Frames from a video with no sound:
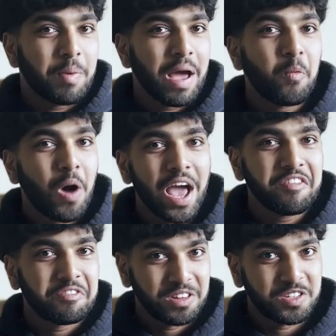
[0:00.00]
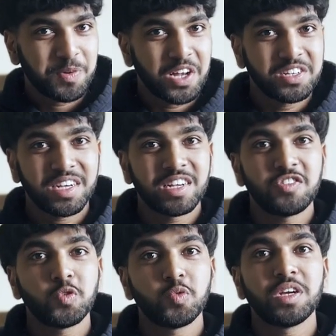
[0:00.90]
my why for this project is
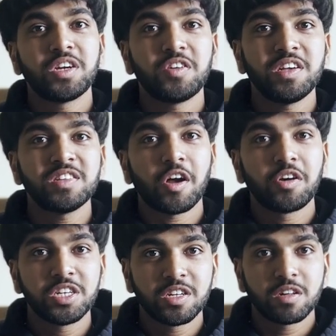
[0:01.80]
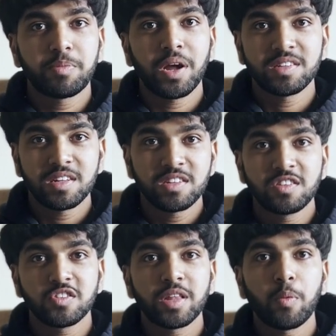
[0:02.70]
to increase our digital presence
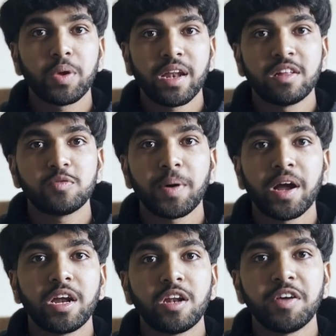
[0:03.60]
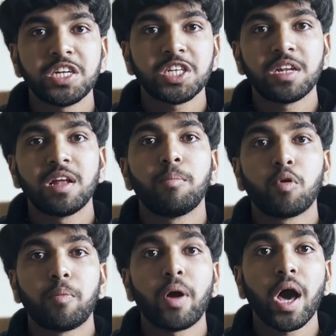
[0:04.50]
so that we can inspire innovation
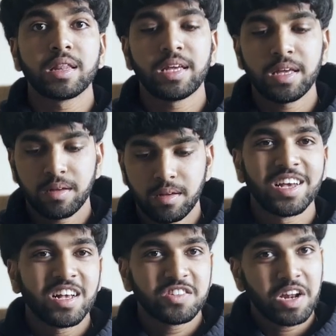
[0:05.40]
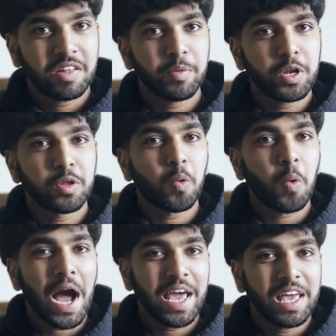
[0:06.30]
more broadly. So now that we know the
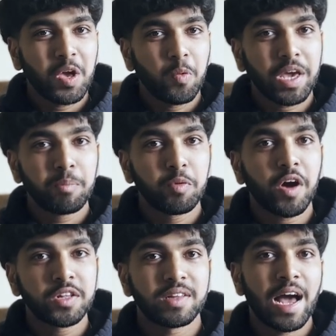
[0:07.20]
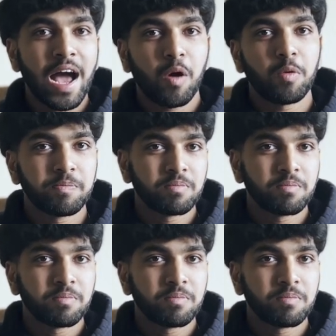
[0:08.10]
why, we can move on to the how.